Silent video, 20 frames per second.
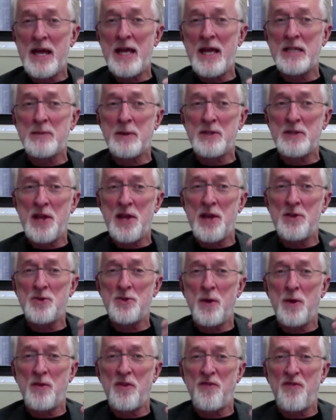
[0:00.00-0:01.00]
It's about standards you
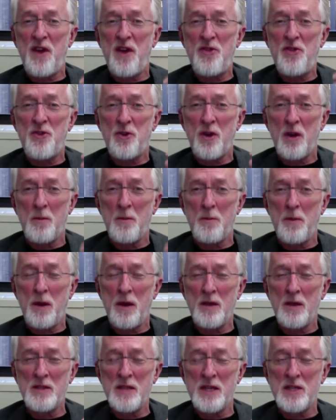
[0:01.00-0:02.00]
have the faith they're going to
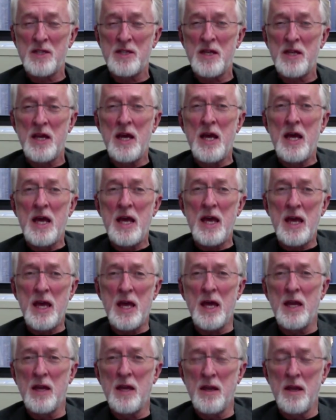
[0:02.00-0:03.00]
exist
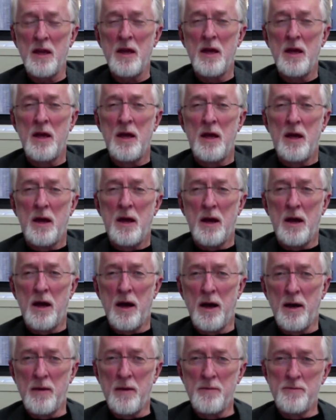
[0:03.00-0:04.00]
in
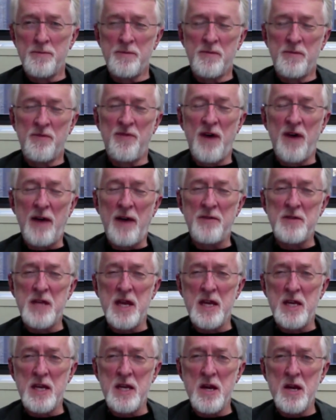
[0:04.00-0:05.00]
uh, five, ten
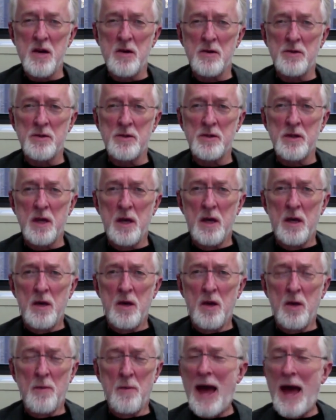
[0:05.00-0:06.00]
years. Even more. You
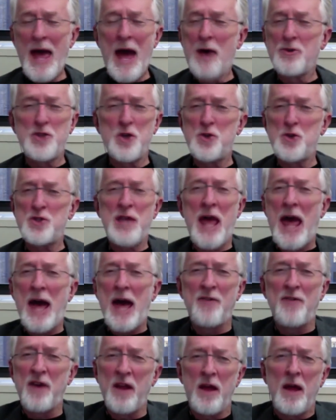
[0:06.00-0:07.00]
know, my house used that. to have
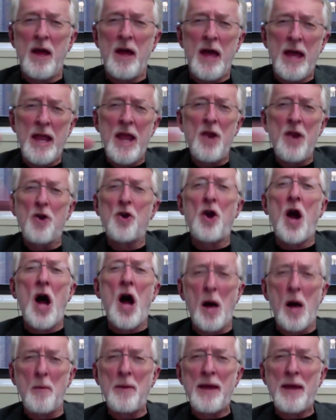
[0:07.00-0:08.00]
a an
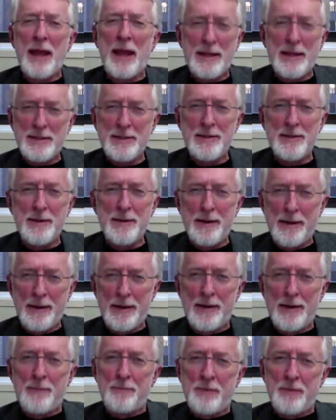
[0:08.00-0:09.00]
intercom in it.
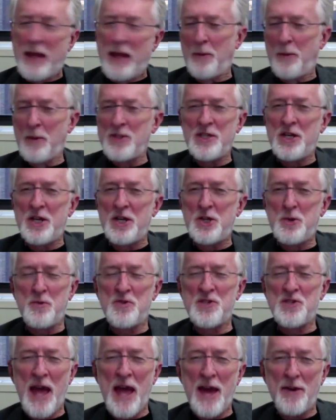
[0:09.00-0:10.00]
Yeah, and there wasn't Remember issue
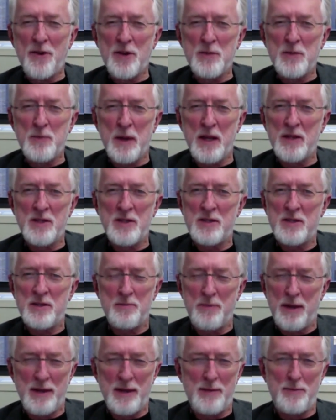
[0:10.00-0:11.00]
standards, but it's
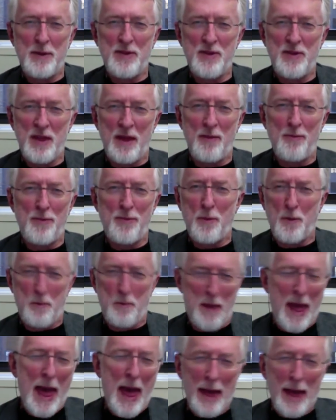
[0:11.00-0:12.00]
but but they they were
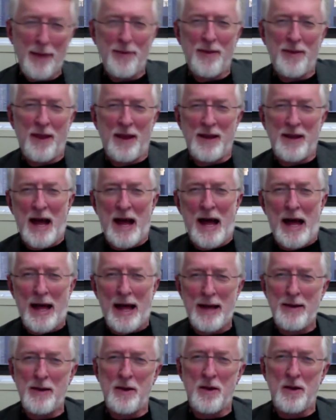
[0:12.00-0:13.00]
bad and they died
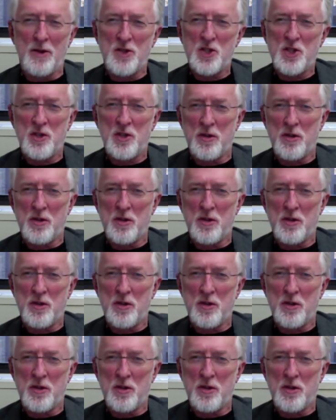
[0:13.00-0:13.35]
and there's still.